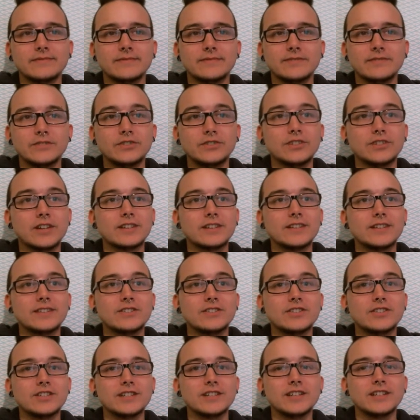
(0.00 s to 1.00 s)
You done
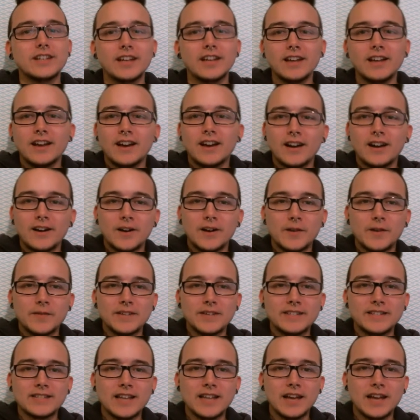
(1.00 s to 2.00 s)
itching?
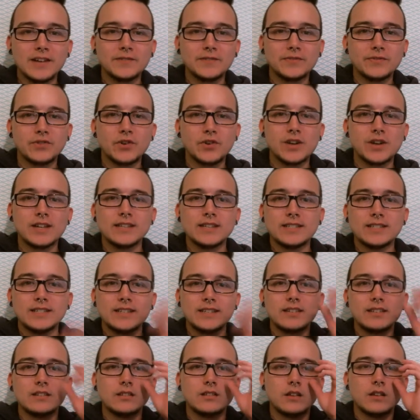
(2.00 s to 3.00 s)
It's kind of
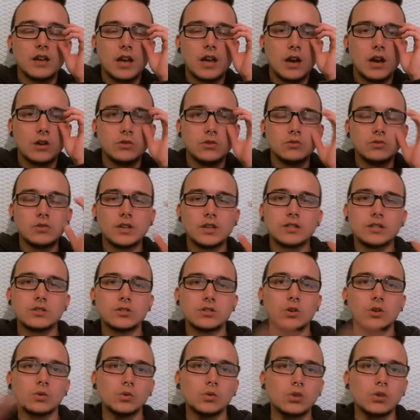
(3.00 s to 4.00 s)
crazy how you get
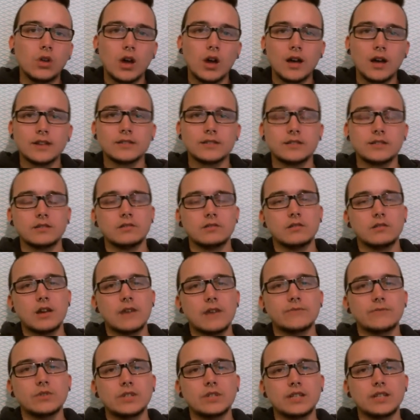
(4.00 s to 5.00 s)
so lost in your
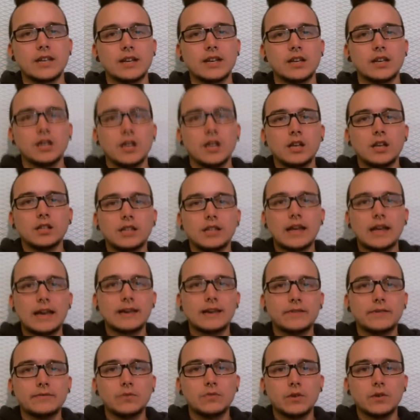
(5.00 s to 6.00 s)
everyday
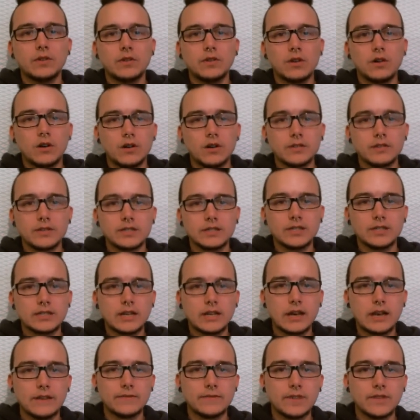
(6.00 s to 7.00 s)
life with all this
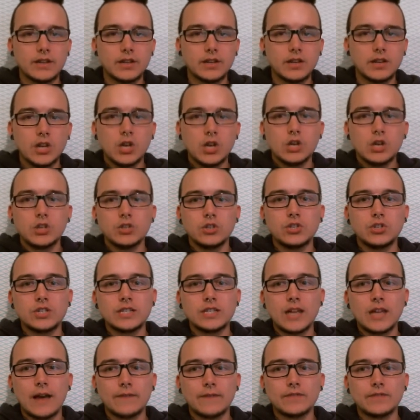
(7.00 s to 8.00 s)
stuff, and you
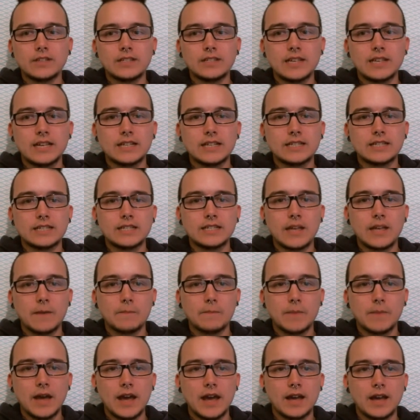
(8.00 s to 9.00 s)
just have to take a
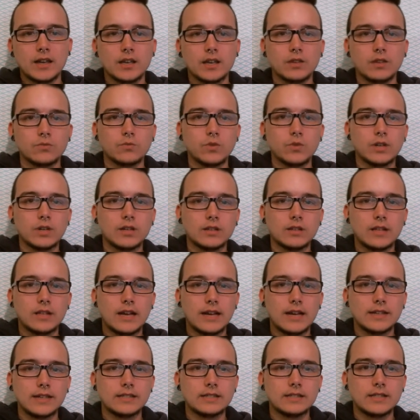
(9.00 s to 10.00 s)
step back and
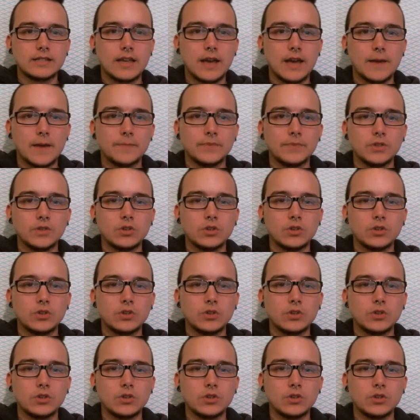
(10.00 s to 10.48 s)
realize that,